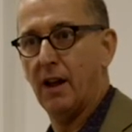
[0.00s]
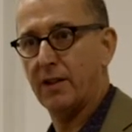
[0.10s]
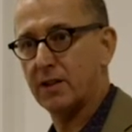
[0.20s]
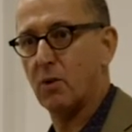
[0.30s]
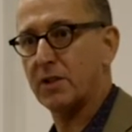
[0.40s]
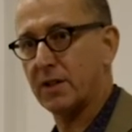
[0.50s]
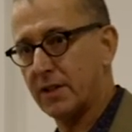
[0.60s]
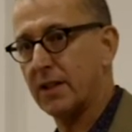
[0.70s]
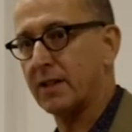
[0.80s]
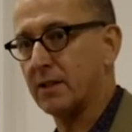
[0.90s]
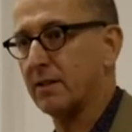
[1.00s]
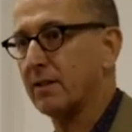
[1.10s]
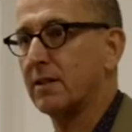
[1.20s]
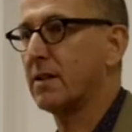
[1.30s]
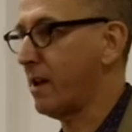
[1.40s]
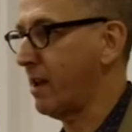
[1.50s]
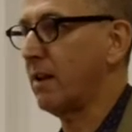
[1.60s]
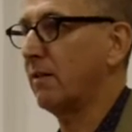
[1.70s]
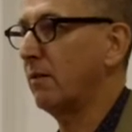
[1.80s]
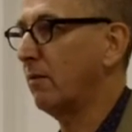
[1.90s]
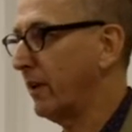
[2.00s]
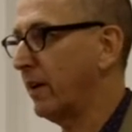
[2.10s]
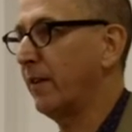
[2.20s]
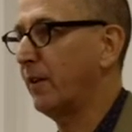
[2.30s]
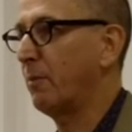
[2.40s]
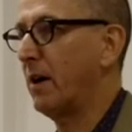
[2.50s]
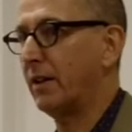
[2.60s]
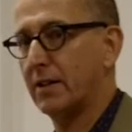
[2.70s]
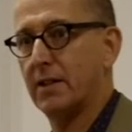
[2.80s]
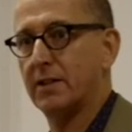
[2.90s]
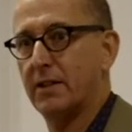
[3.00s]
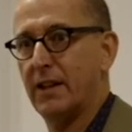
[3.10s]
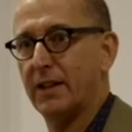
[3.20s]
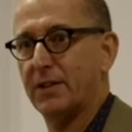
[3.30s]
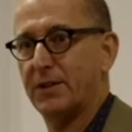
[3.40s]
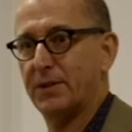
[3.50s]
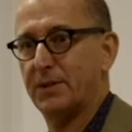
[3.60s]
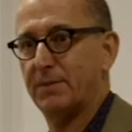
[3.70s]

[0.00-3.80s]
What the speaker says: This was the citizens saying, what are you going to do about this, this and this?